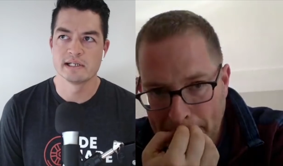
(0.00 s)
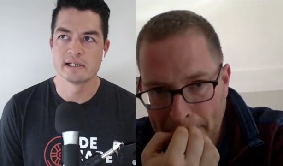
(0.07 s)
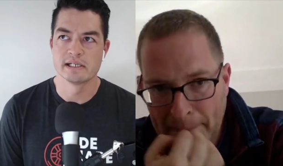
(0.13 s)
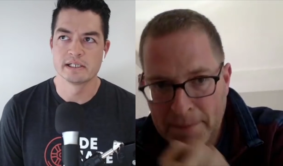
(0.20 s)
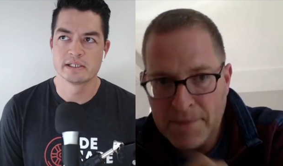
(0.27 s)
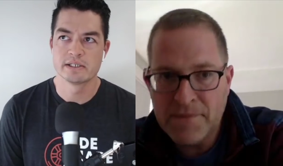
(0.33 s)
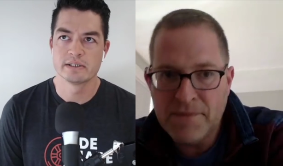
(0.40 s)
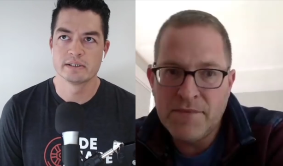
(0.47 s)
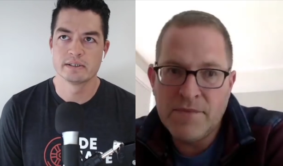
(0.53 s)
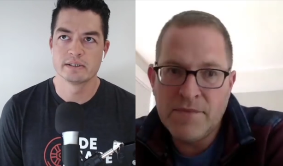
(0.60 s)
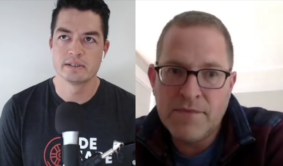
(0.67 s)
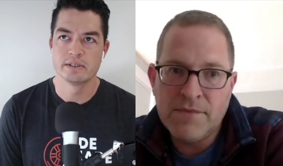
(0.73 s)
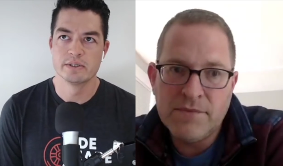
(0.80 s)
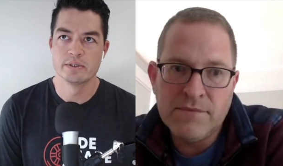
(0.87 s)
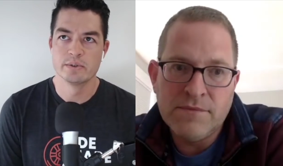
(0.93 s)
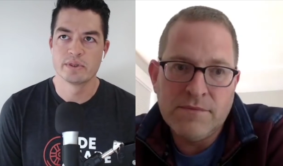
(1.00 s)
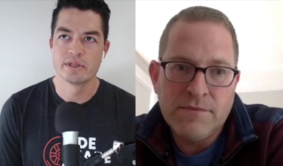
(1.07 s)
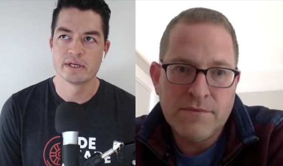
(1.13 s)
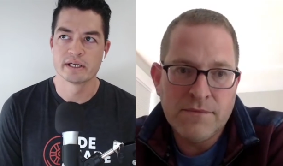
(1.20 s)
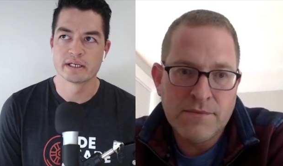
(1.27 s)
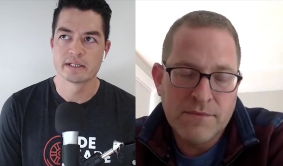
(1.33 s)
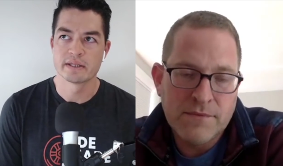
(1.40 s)
Speaker 1: like you
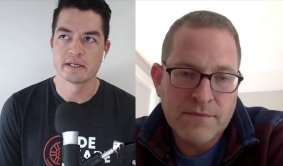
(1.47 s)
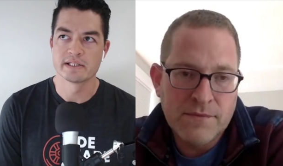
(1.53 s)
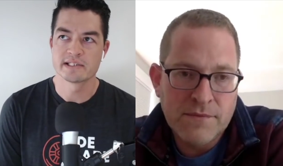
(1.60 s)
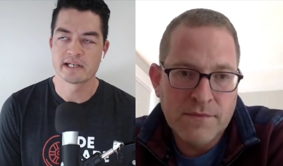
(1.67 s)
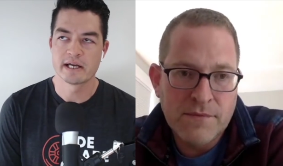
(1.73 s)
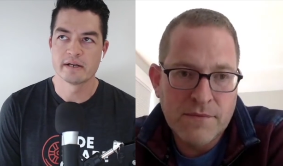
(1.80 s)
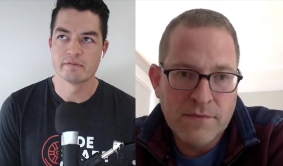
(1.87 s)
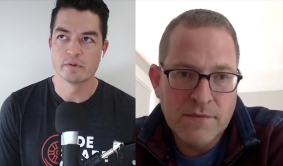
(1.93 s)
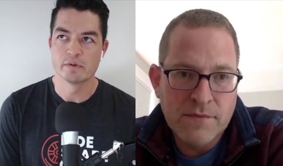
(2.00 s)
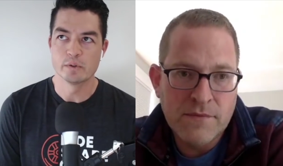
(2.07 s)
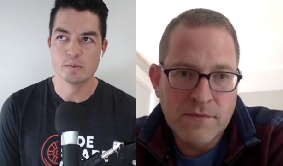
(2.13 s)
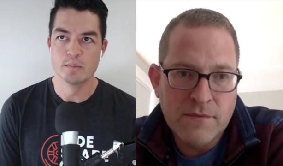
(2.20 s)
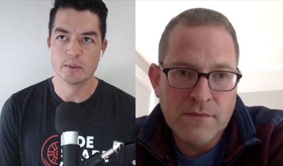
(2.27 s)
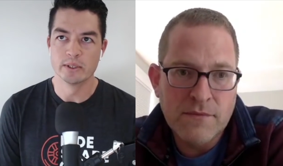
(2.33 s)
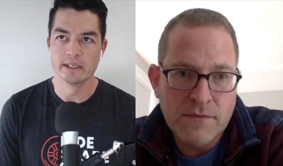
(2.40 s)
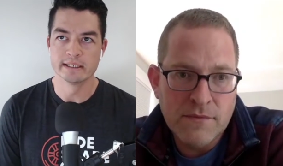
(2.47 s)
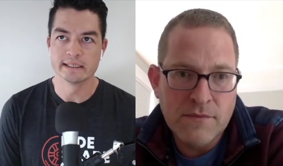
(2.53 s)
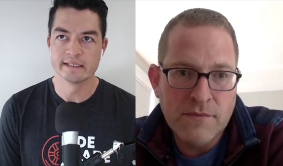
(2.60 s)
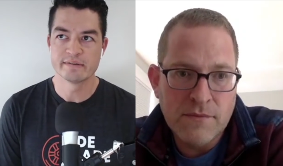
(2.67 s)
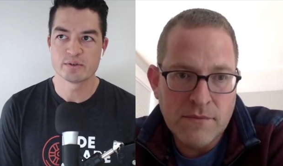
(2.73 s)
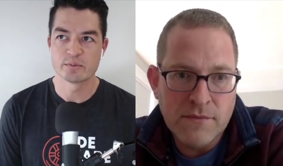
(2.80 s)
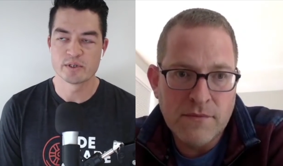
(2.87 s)
think that it's kind of Uber and
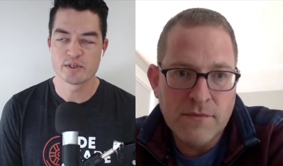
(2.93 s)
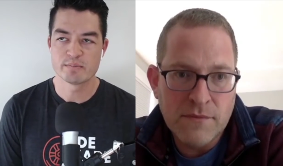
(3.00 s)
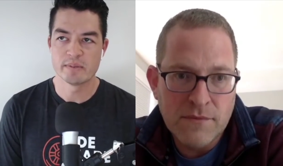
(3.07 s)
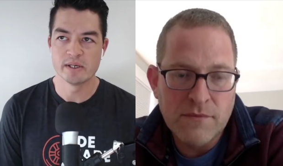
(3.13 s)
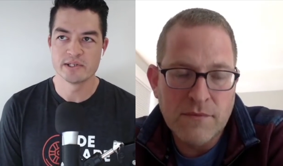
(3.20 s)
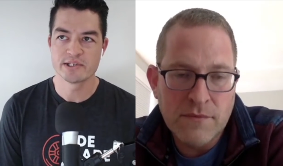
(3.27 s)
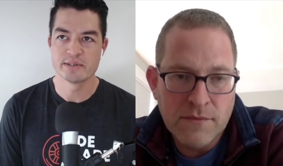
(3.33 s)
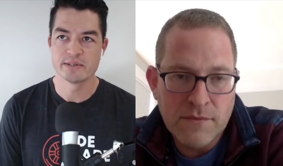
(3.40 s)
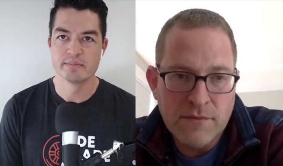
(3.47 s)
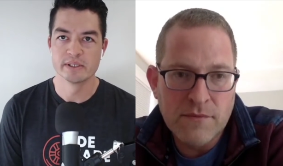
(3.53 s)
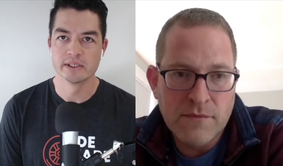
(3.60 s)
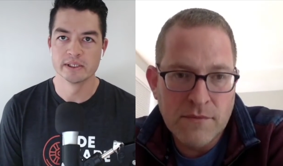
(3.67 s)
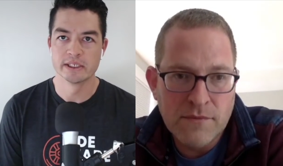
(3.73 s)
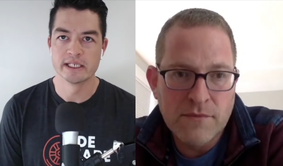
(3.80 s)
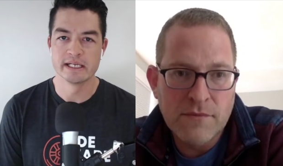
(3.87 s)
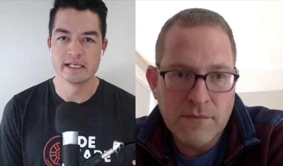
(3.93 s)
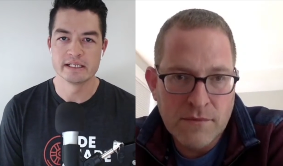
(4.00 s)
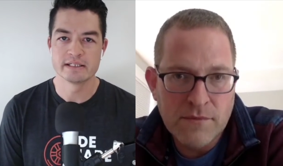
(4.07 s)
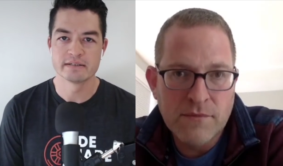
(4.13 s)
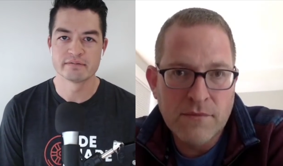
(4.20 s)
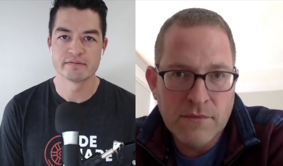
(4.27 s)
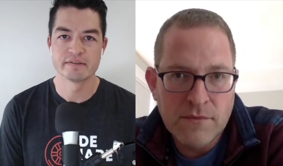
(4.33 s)
Lyft's responsibility
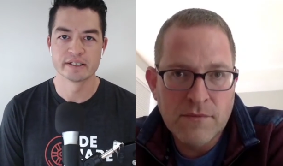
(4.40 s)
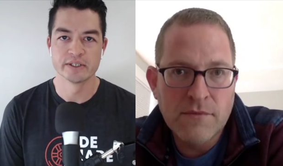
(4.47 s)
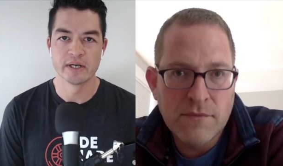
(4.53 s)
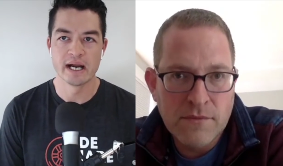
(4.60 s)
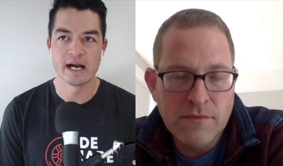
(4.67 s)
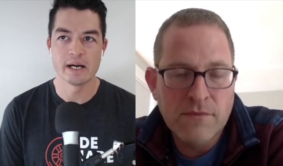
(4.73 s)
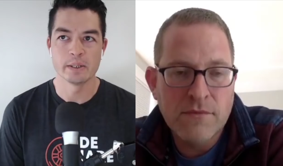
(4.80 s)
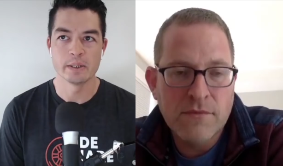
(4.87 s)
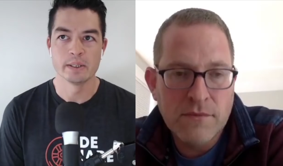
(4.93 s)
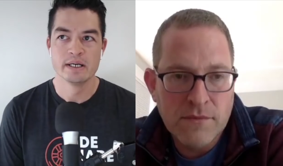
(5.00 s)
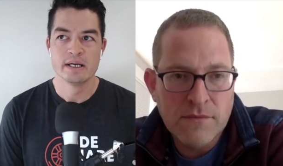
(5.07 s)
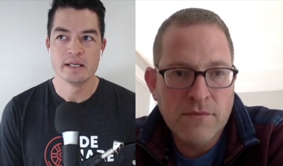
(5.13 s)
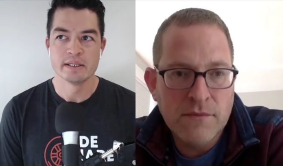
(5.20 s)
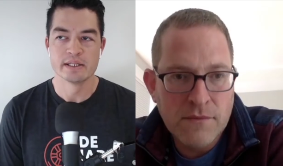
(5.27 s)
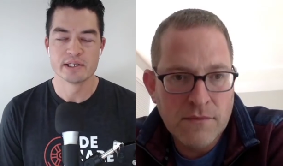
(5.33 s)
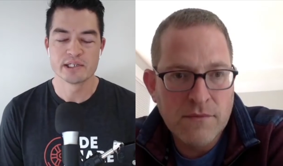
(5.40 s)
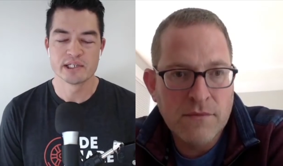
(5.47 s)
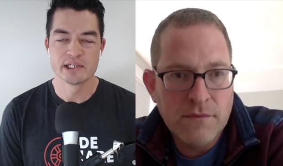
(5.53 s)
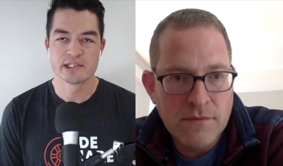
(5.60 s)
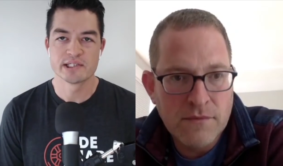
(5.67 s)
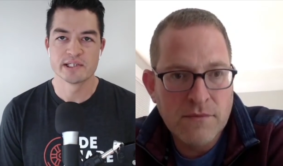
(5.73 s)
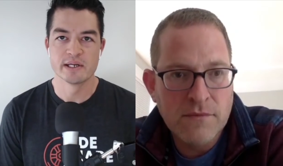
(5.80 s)
to figure out the
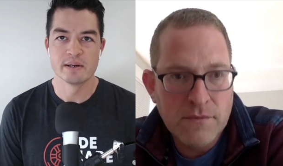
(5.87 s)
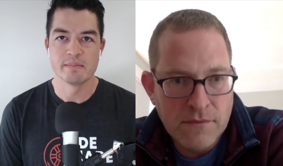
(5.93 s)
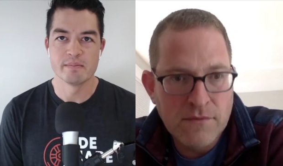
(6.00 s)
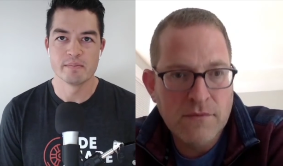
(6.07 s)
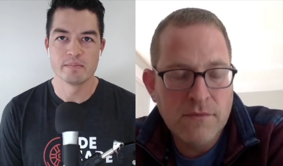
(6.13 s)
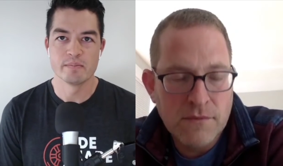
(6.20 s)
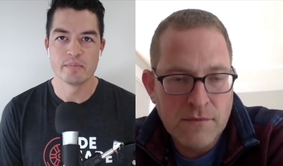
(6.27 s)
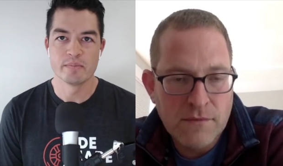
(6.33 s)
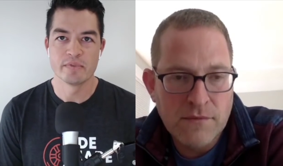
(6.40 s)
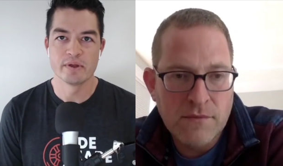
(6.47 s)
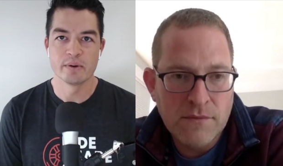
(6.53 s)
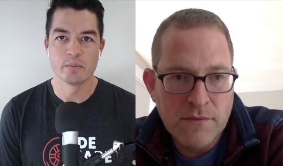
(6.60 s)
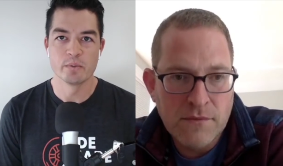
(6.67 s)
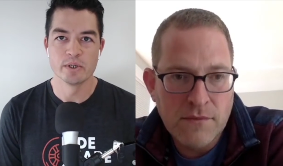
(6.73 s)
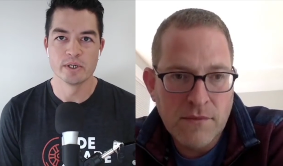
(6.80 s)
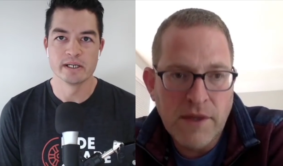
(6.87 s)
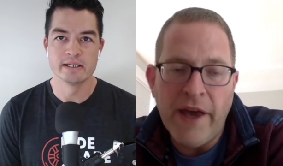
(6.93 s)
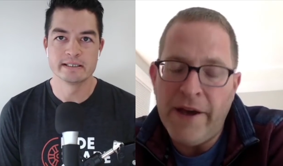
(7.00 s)
system that would yeah.